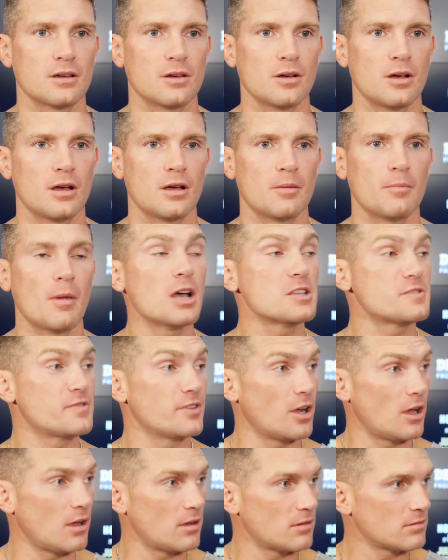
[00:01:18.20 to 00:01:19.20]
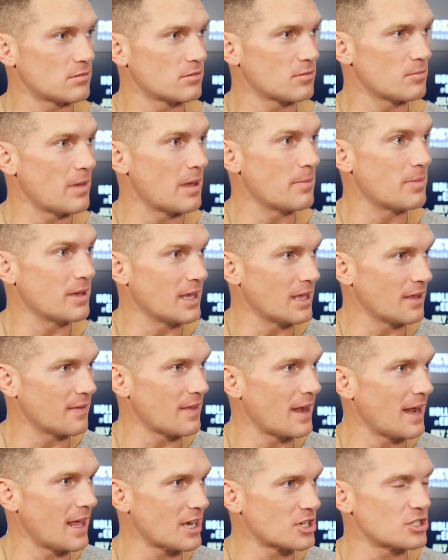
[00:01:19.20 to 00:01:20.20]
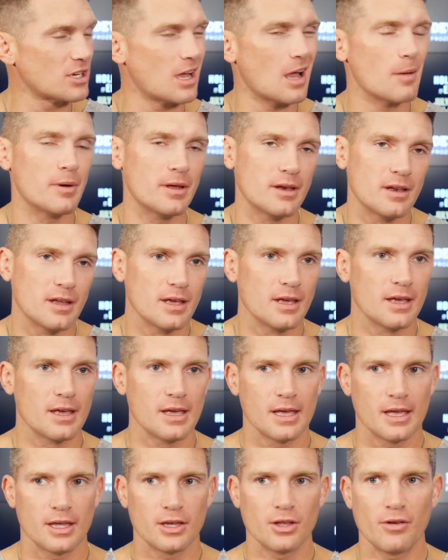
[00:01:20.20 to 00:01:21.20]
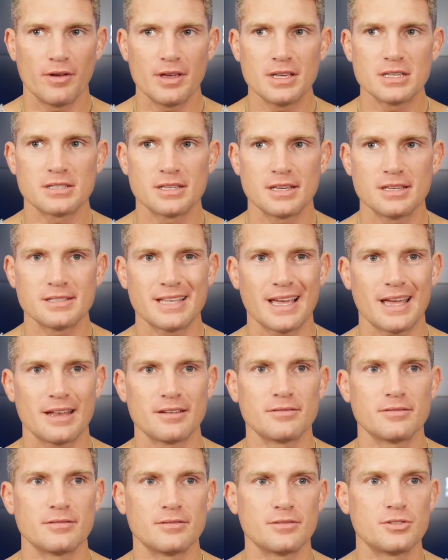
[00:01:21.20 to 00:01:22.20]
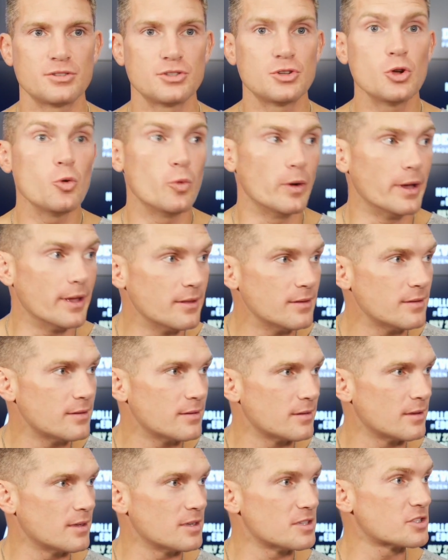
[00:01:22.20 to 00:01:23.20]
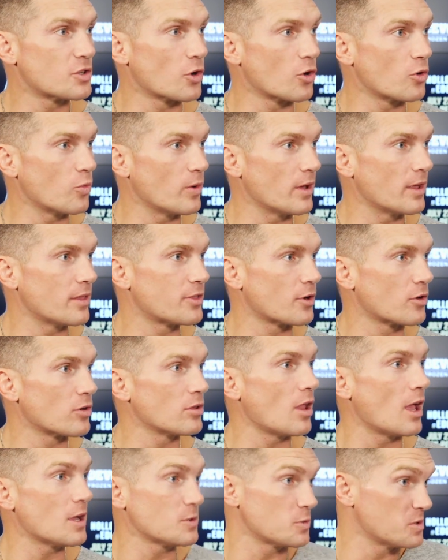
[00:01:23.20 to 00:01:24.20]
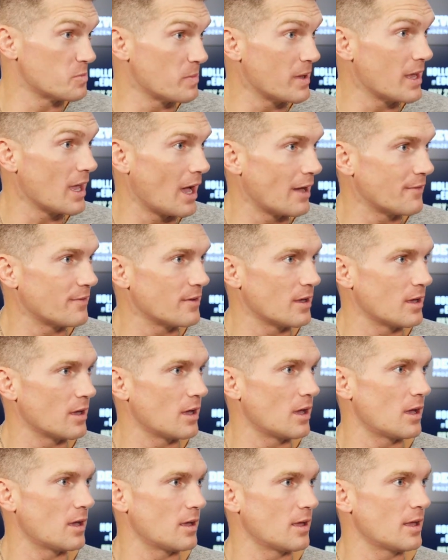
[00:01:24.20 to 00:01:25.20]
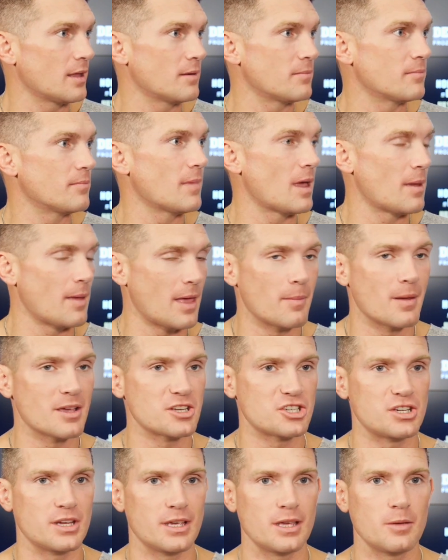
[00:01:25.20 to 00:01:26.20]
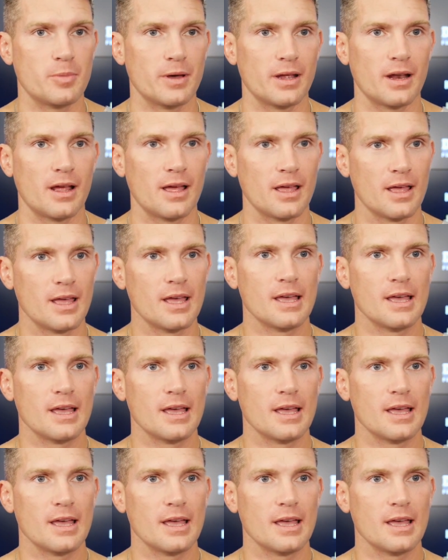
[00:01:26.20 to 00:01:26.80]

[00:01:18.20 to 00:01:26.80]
uh, Masvidal maybe getting that next shot, but you know he's he's had two wins. His third third loss was me uh, in uh, MSG, but uh,